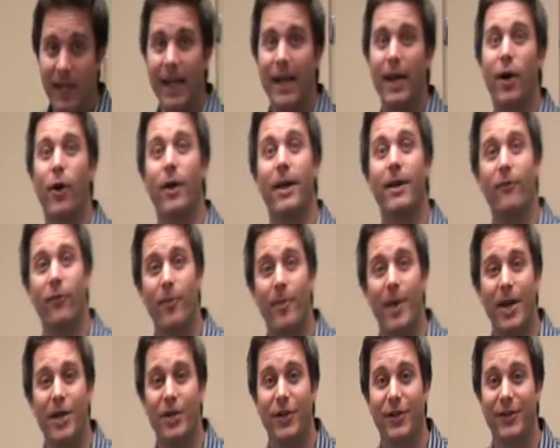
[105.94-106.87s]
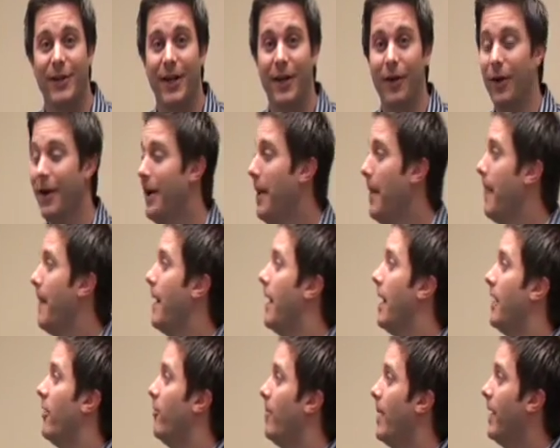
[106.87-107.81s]
in our information center,
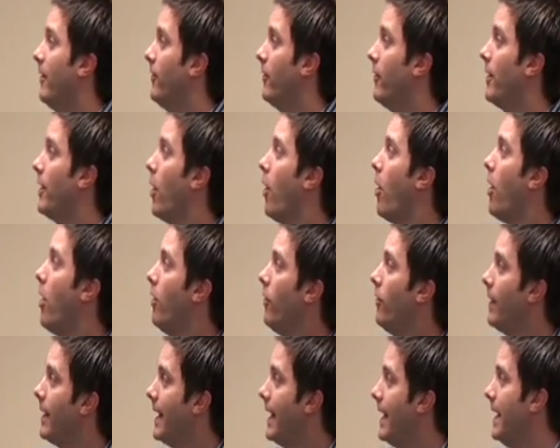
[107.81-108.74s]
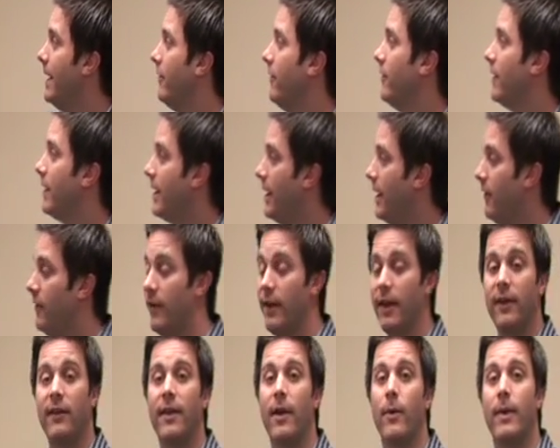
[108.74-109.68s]
it's basically all the key
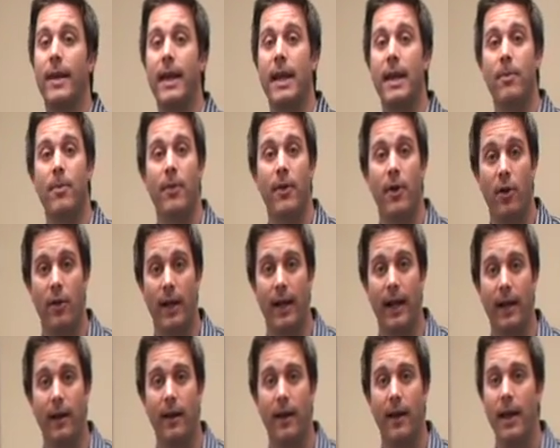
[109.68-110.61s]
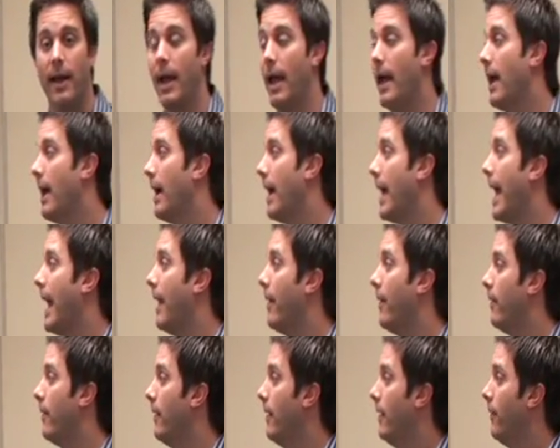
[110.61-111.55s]
statistics that we keep in the clinic,
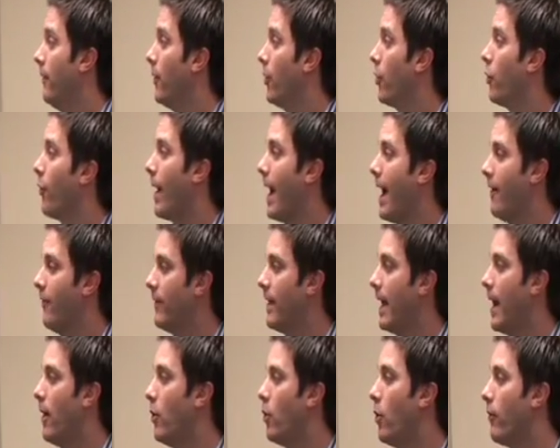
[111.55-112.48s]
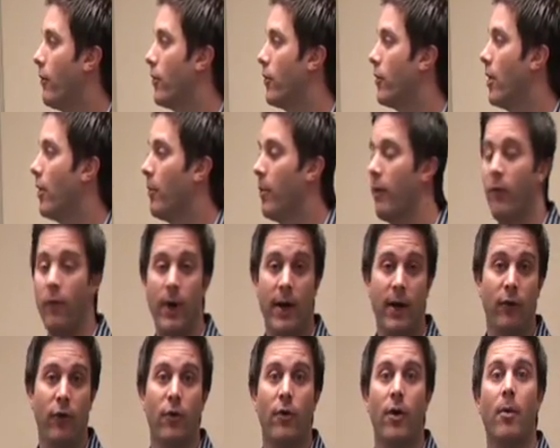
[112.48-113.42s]
and they're graphed out over a number of
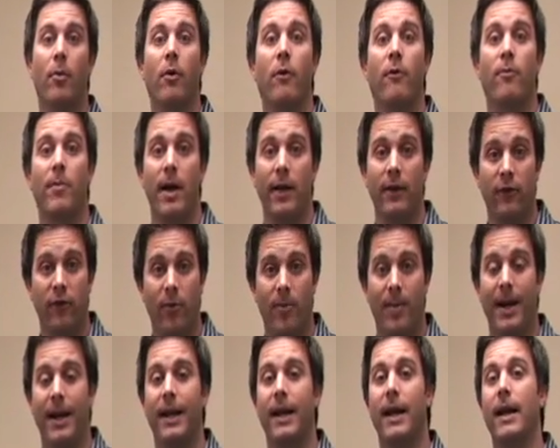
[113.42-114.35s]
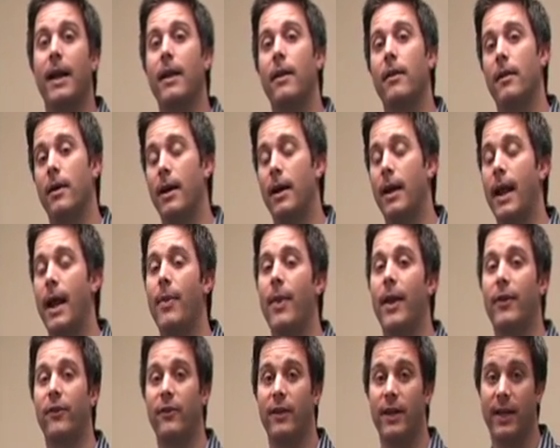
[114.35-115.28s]
weeks or a number of months, depending on how
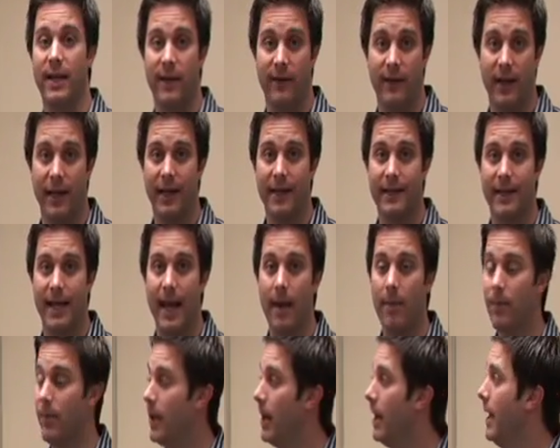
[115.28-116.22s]
that statistic is kept.